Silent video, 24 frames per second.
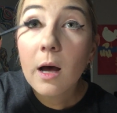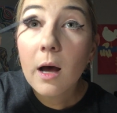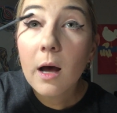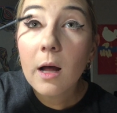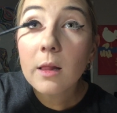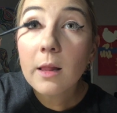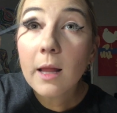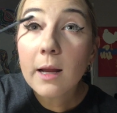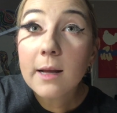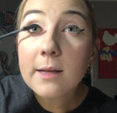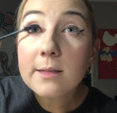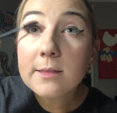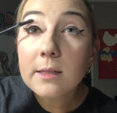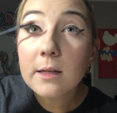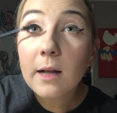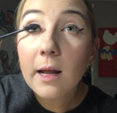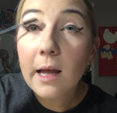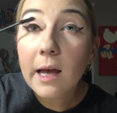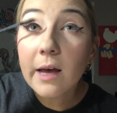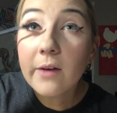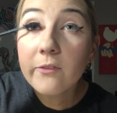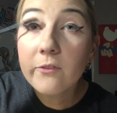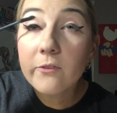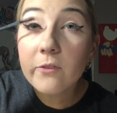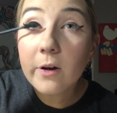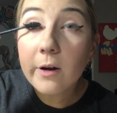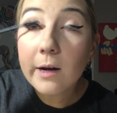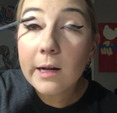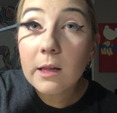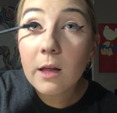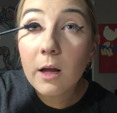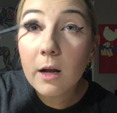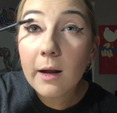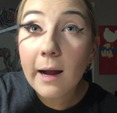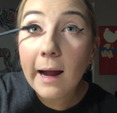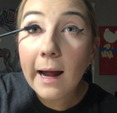Like I said, I have very
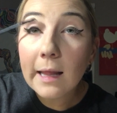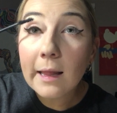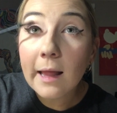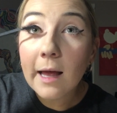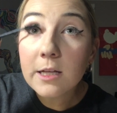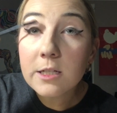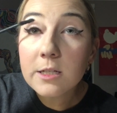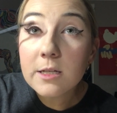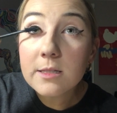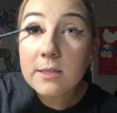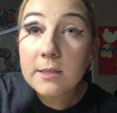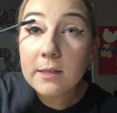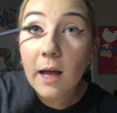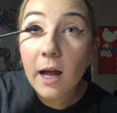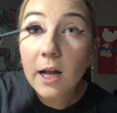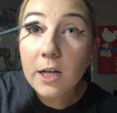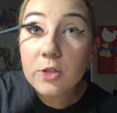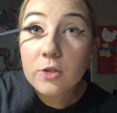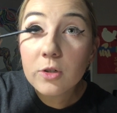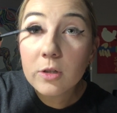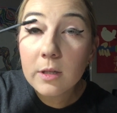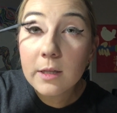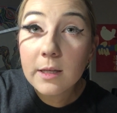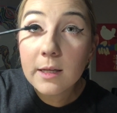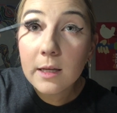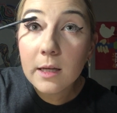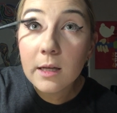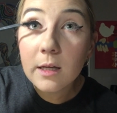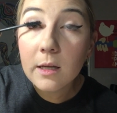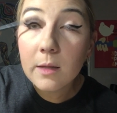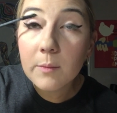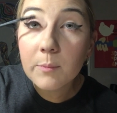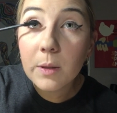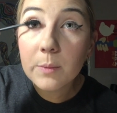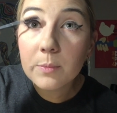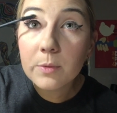long eyelashes naturally.
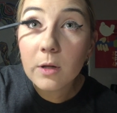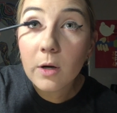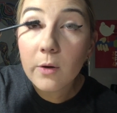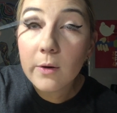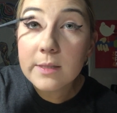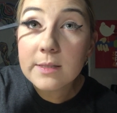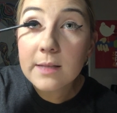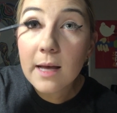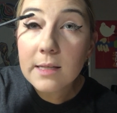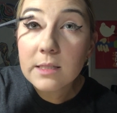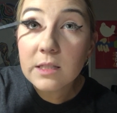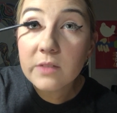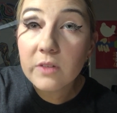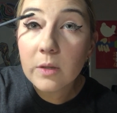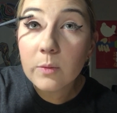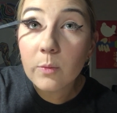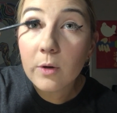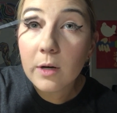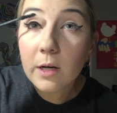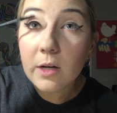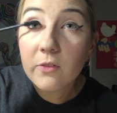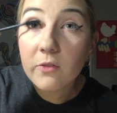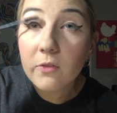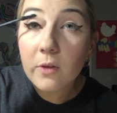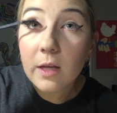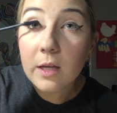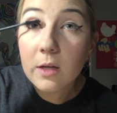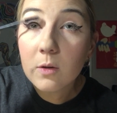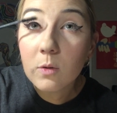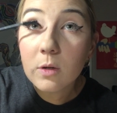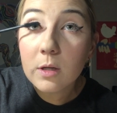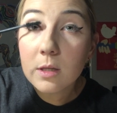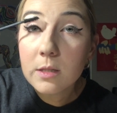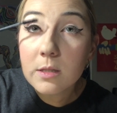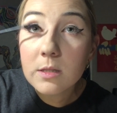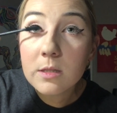People always ask if I'm wearing fake
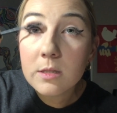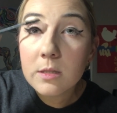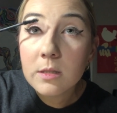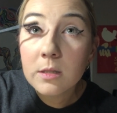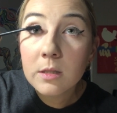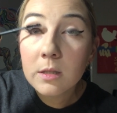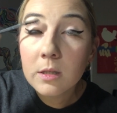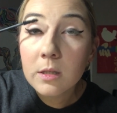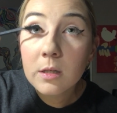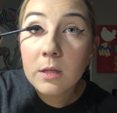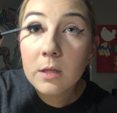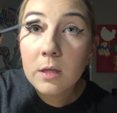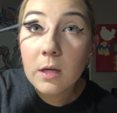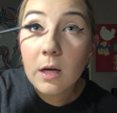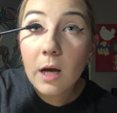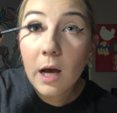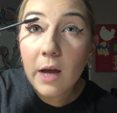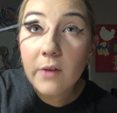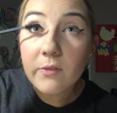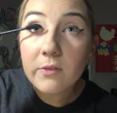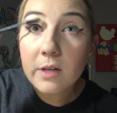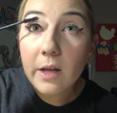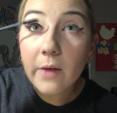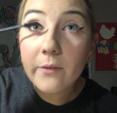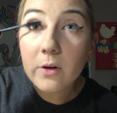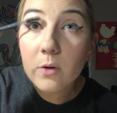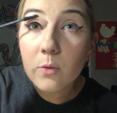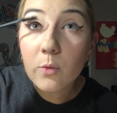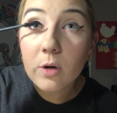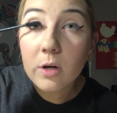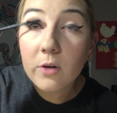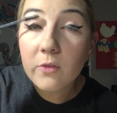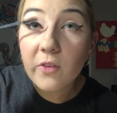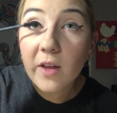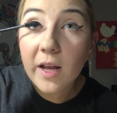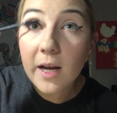ones. I've never
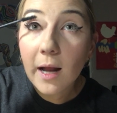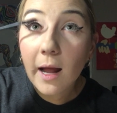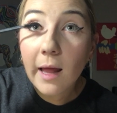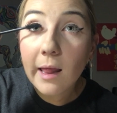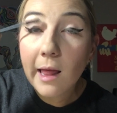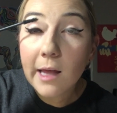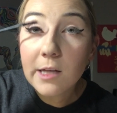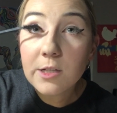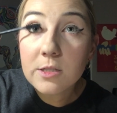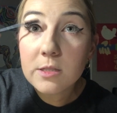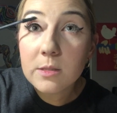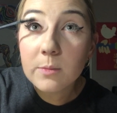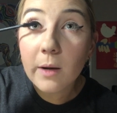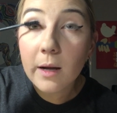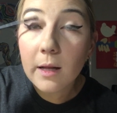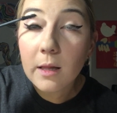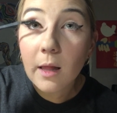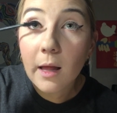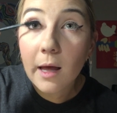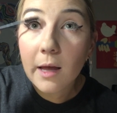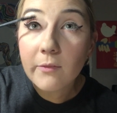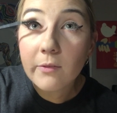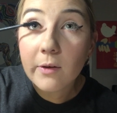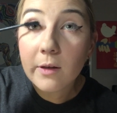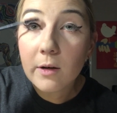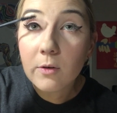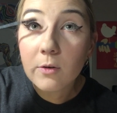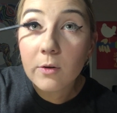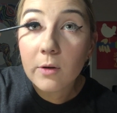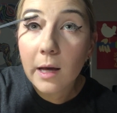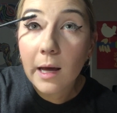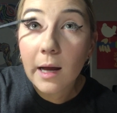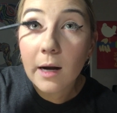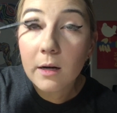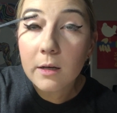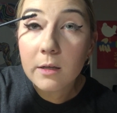worn fake eyelashes in my life. I don't know
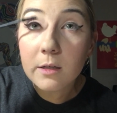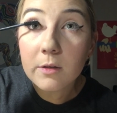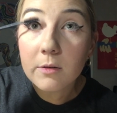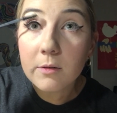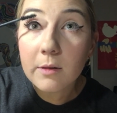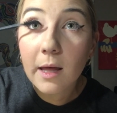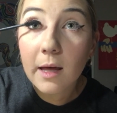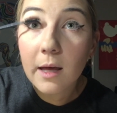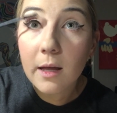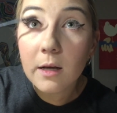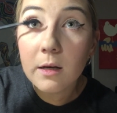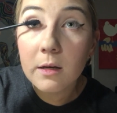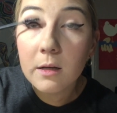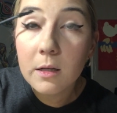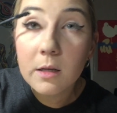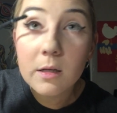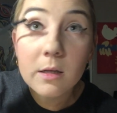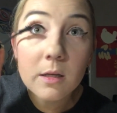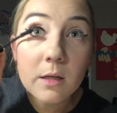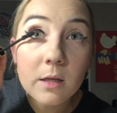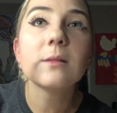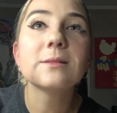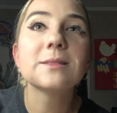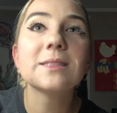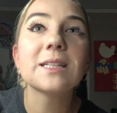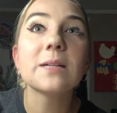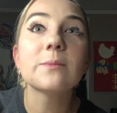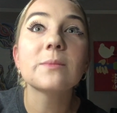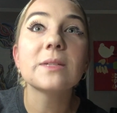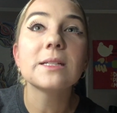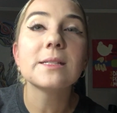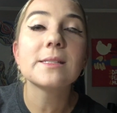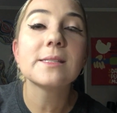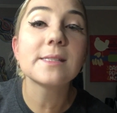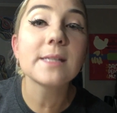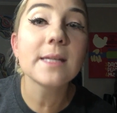how to do that. Damn
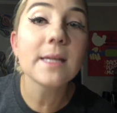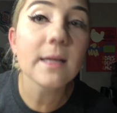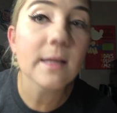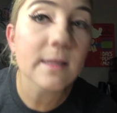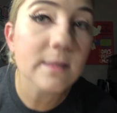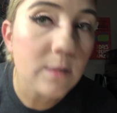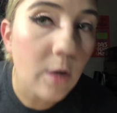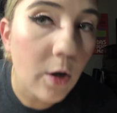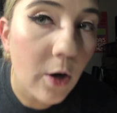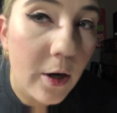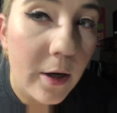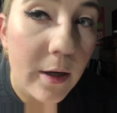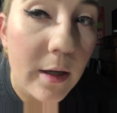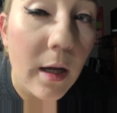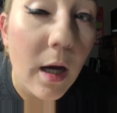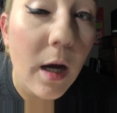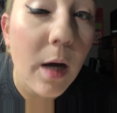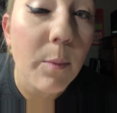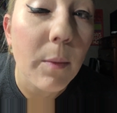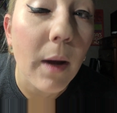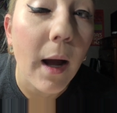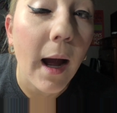it. See, it's already on my